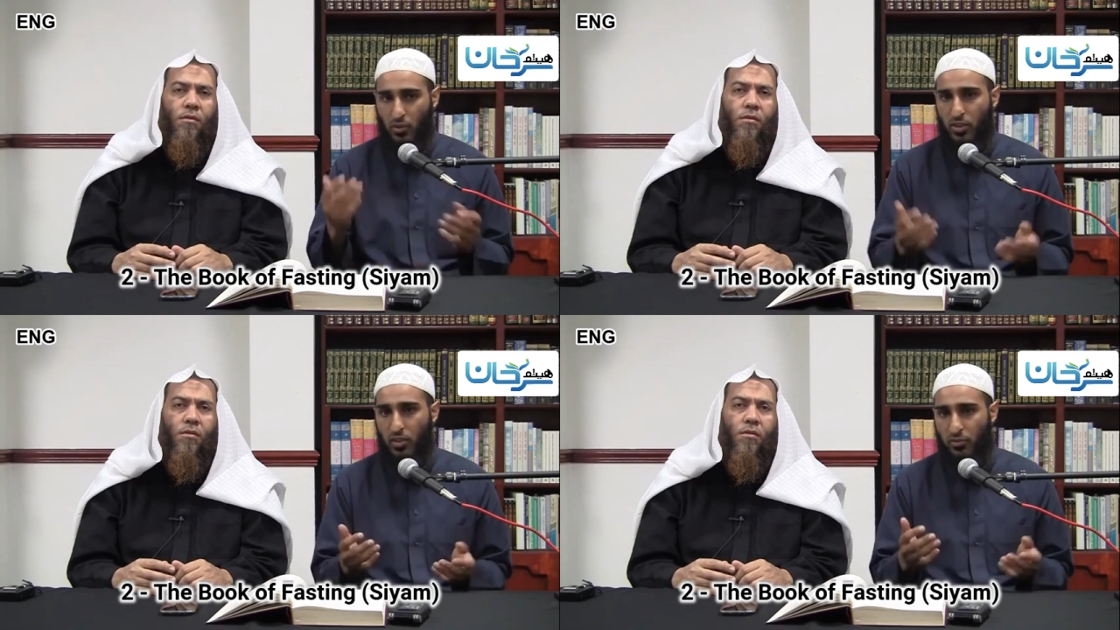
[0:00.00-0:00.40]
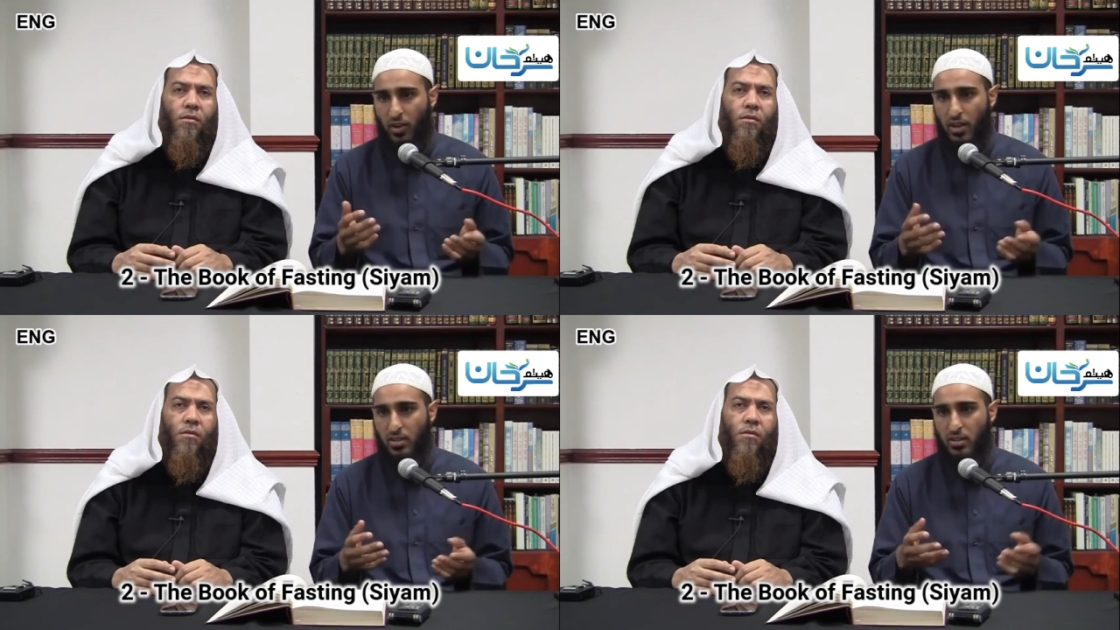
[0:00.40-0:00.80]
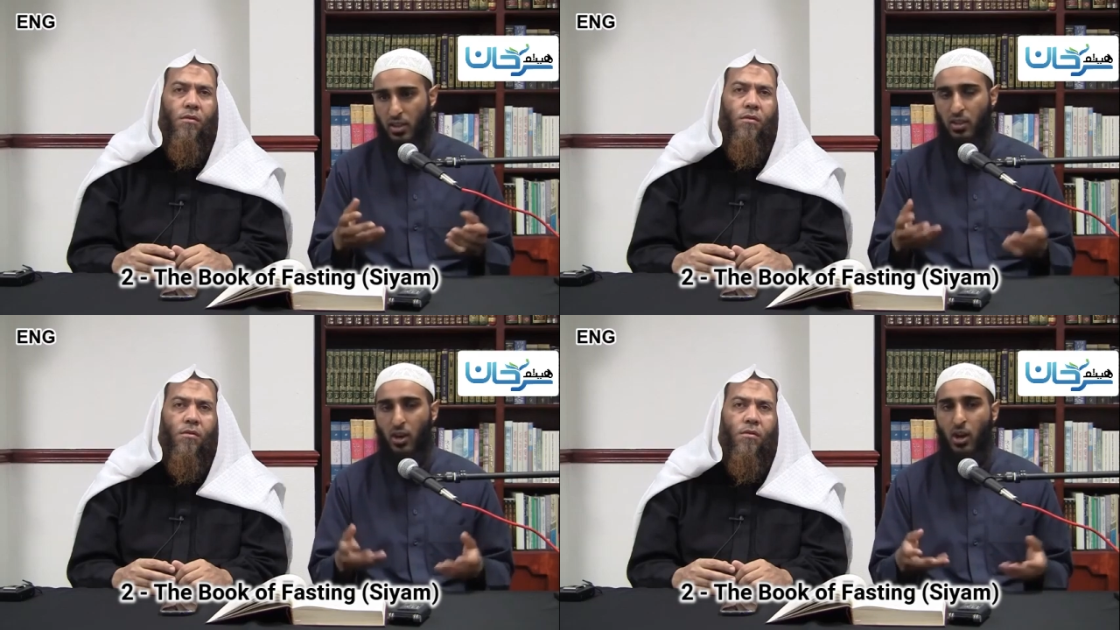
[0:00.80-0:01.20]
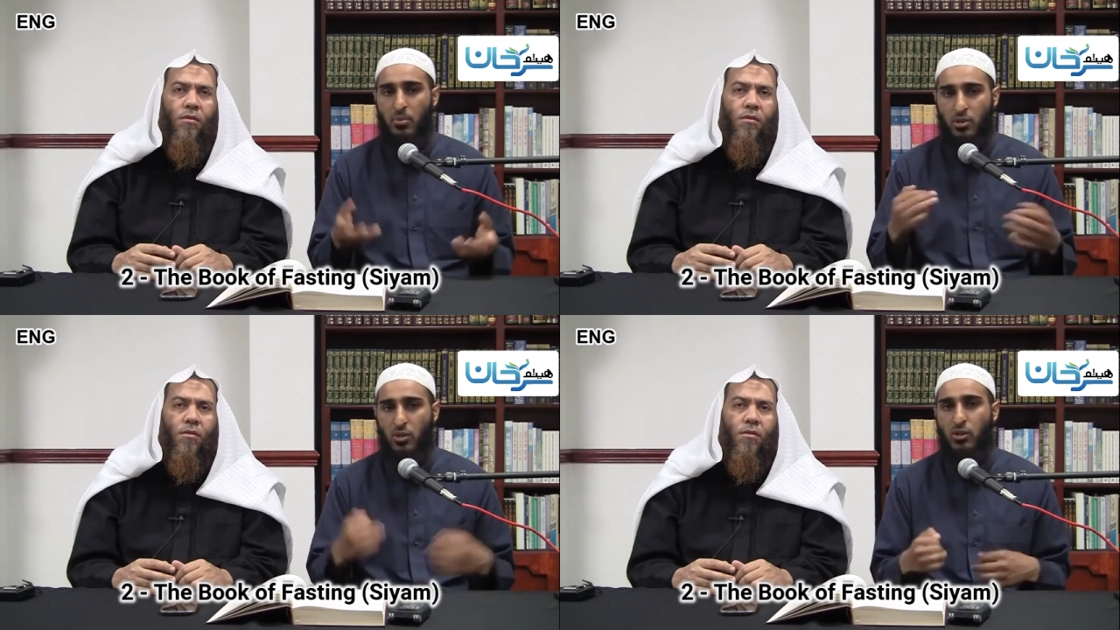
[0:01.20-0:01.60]
Speaker 1: if they fast then the
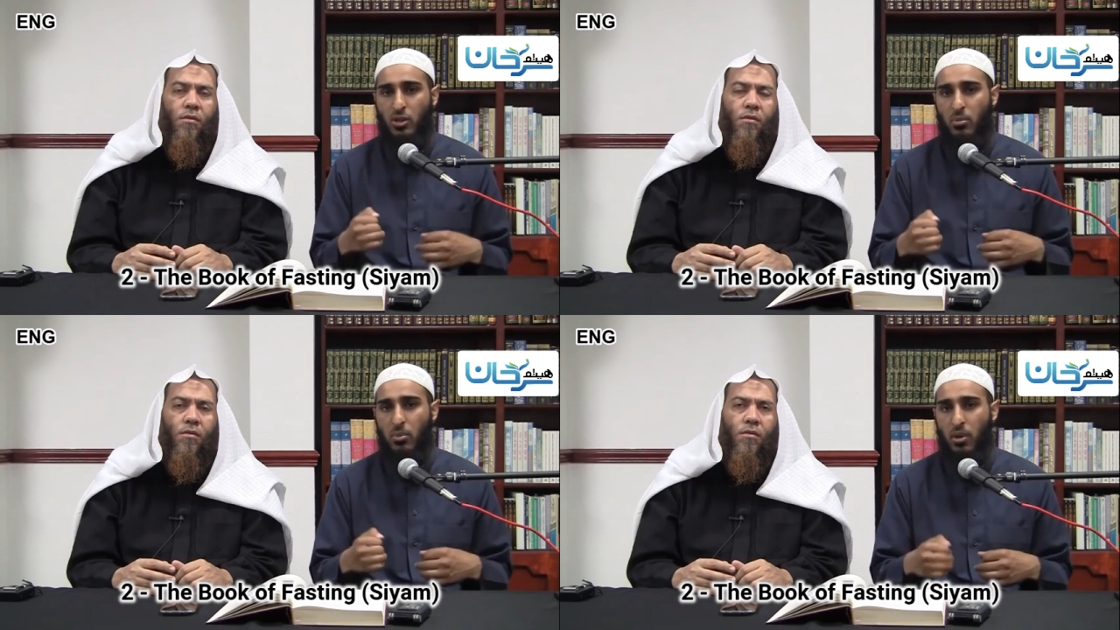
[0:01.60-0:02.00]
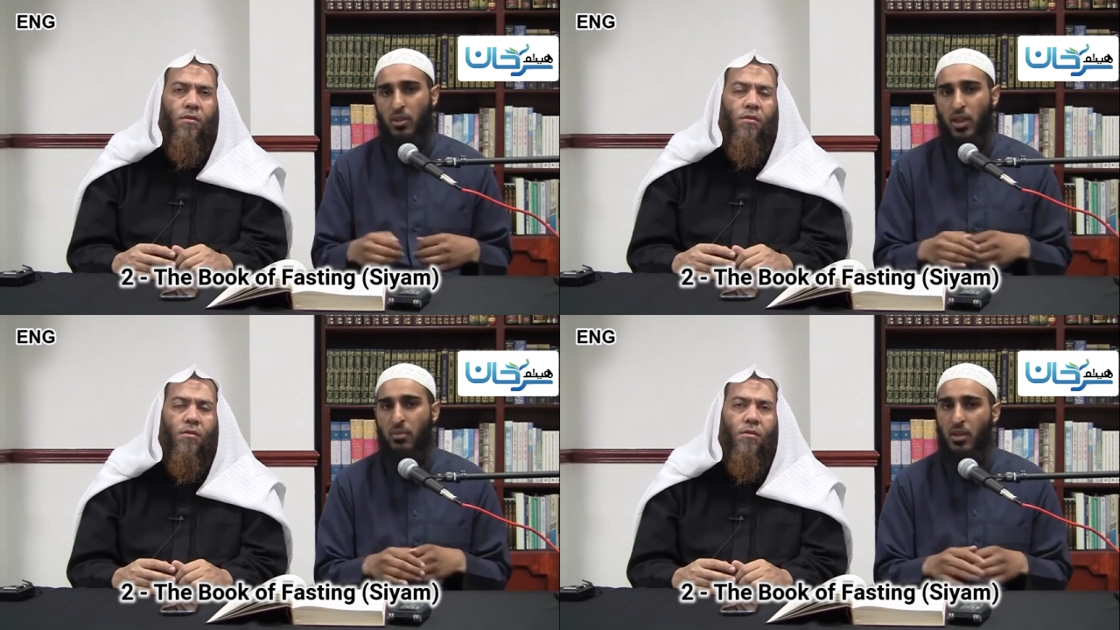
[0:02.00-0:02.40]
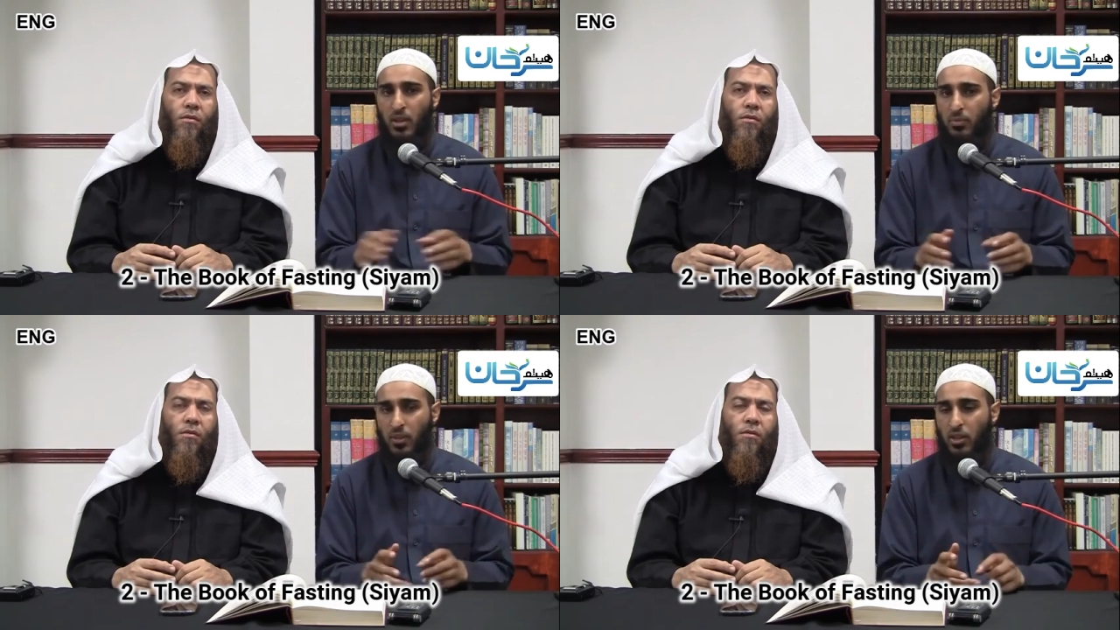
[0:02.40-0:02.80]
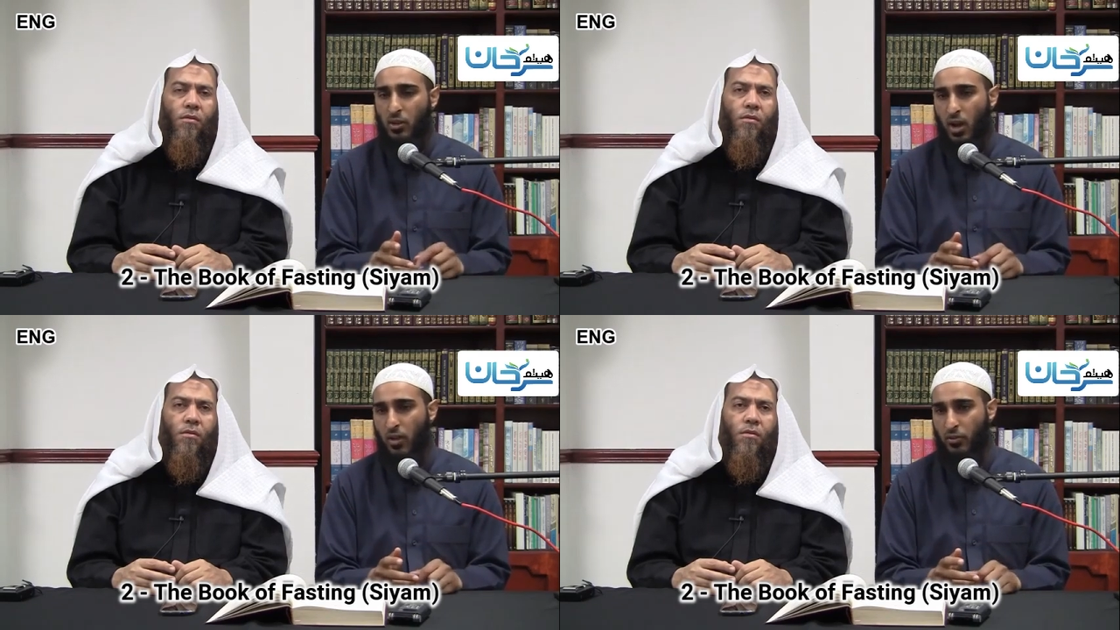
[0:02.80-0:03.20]
harm is going to come upon them, then they
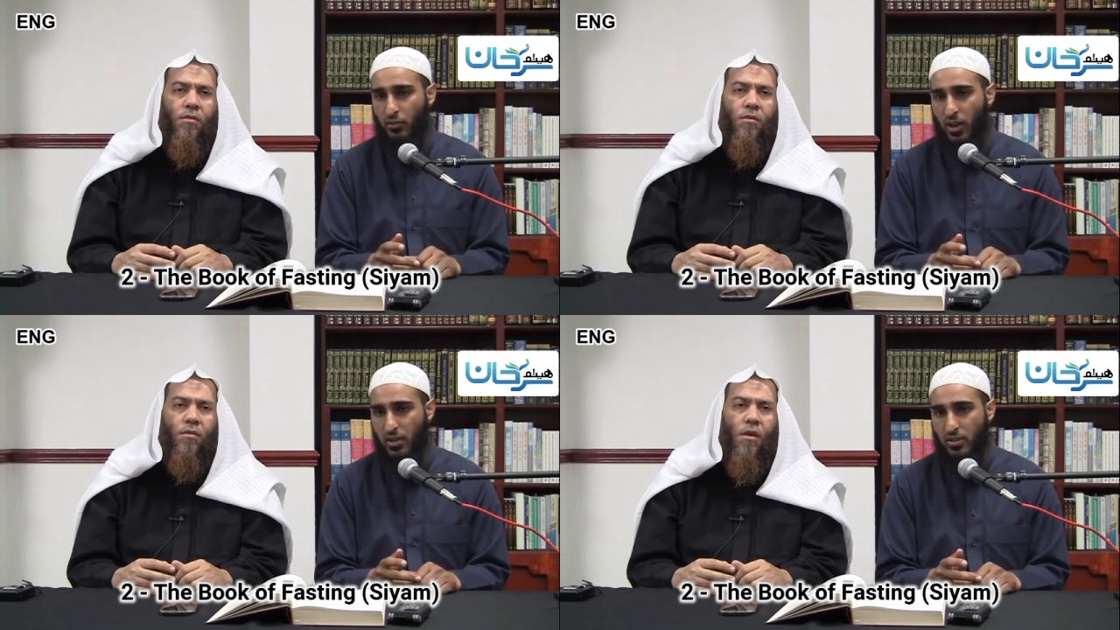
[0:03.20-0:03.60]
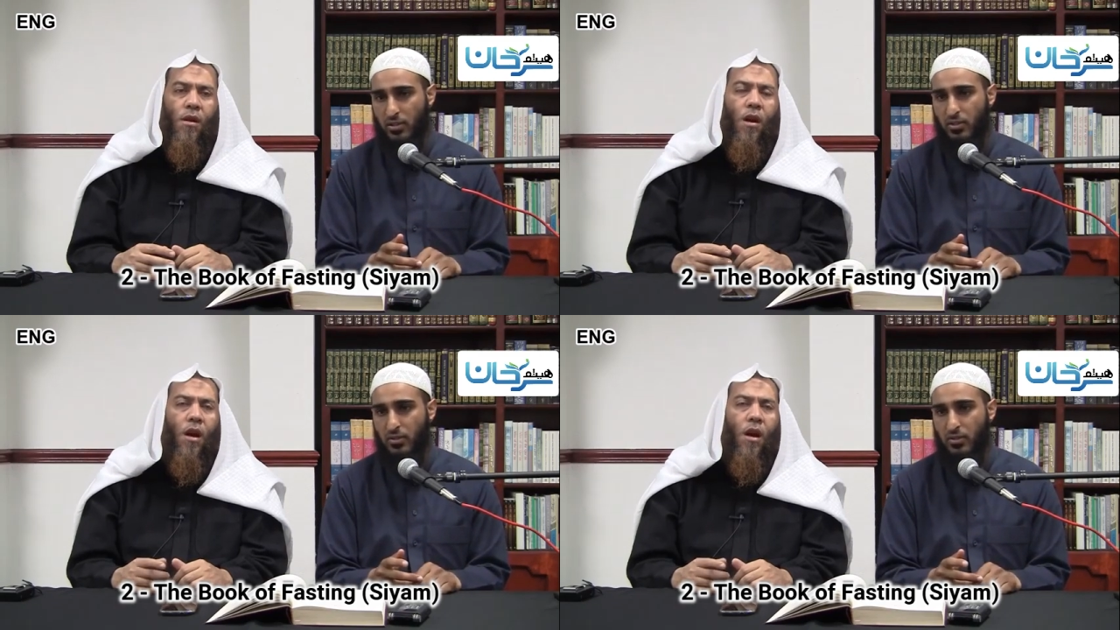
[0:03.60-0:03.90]
don't have to fast.